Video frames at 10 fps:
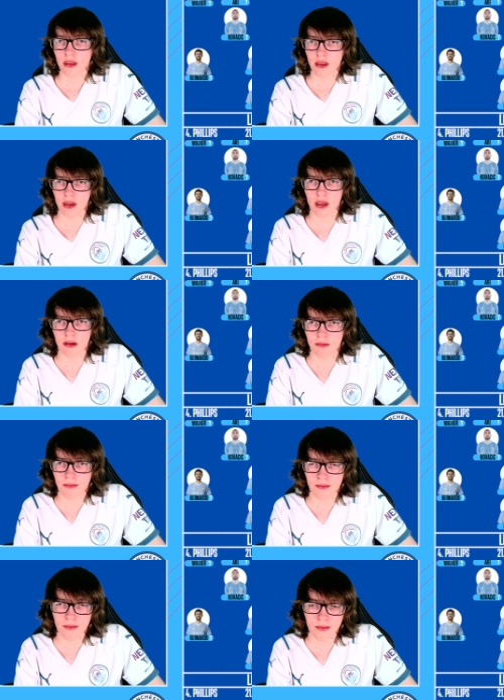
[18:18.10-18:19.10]
You know,
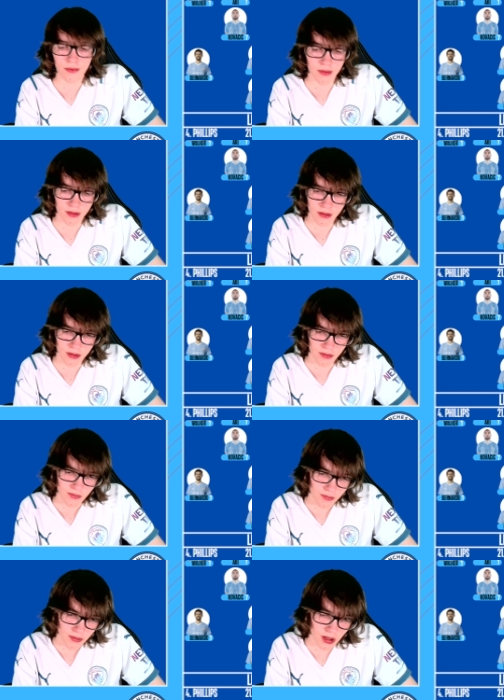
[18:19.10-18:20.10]

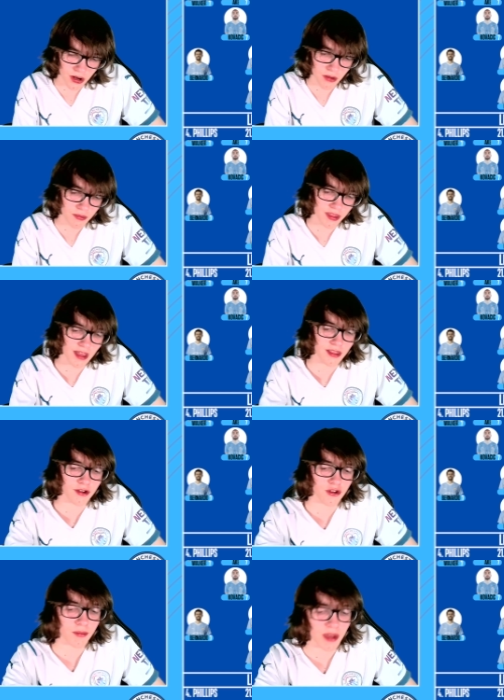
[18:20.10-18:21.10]
I know we tend to
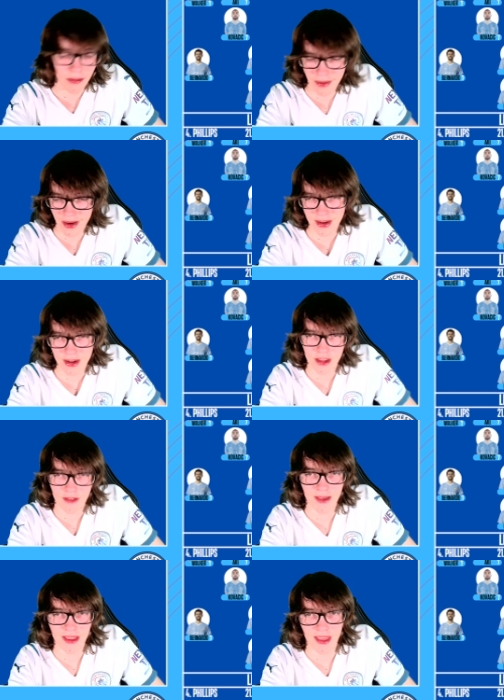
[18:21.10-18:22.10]
dominate, but I didn't
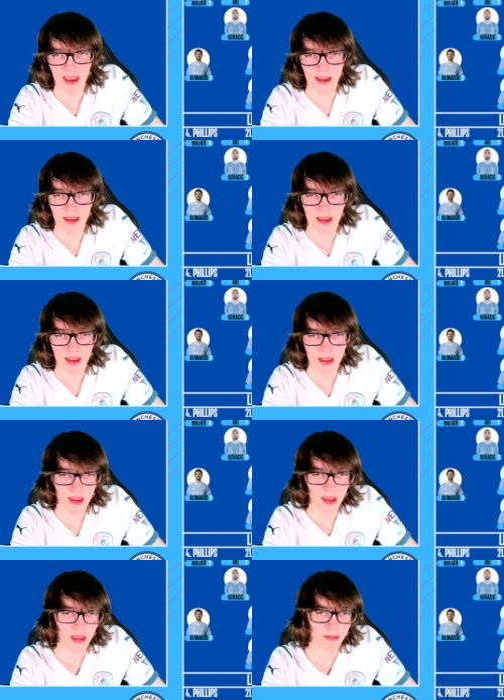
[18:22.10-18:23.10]
expect that.
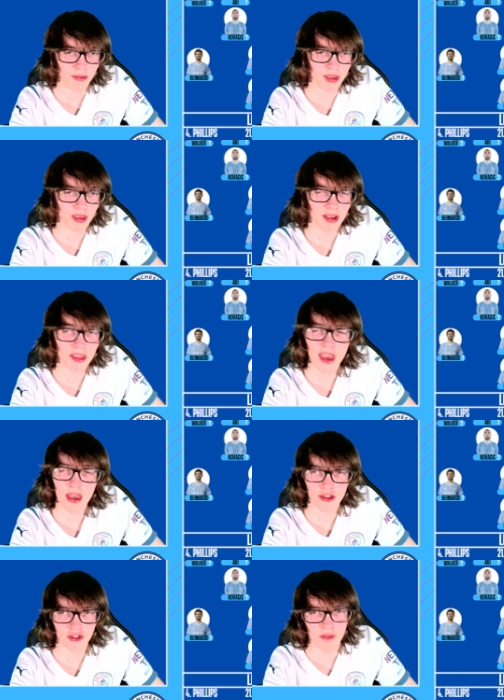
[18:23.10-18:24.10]
You could
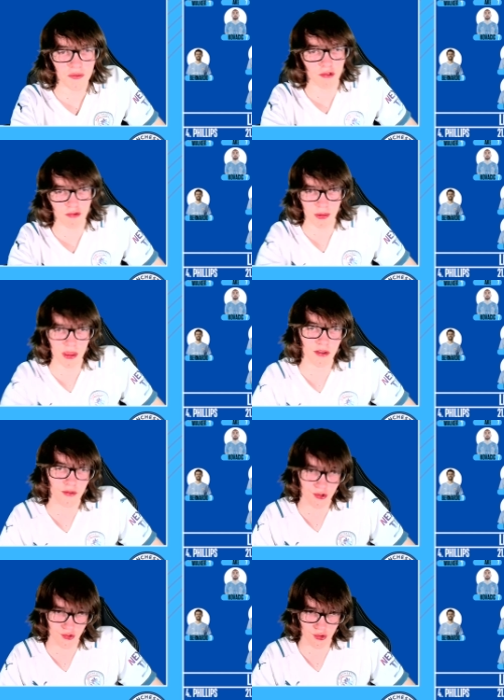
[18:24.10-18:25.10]
tell that Sheffield were playing
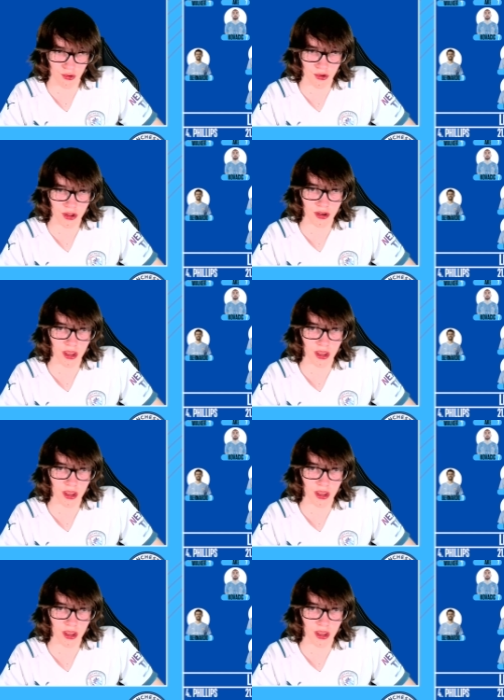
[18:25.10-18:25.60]
for a draw, couldn't